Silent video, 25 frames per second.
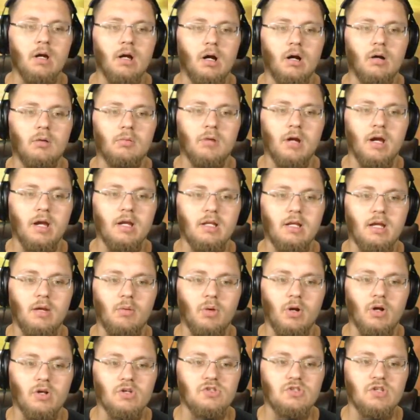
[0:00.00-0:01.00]
Alright,
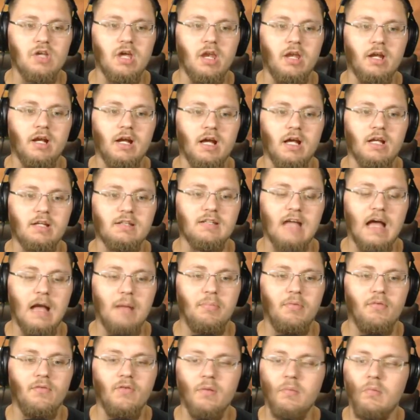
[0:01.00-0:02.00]
we're standing on
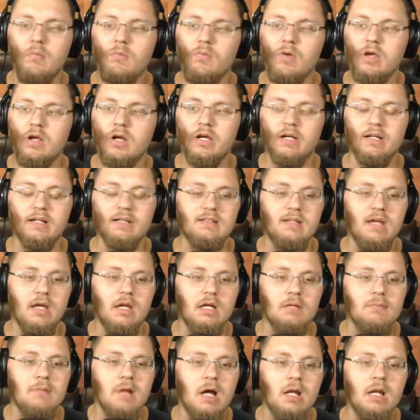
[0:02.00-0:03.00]
top of him and we are going to
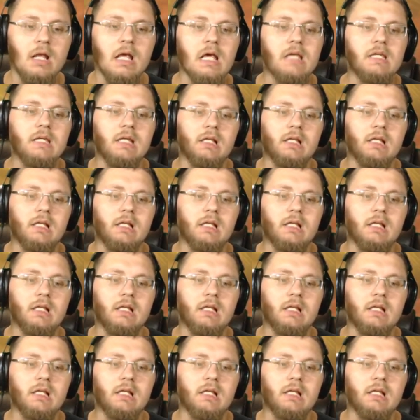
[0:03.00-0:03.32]
take him on.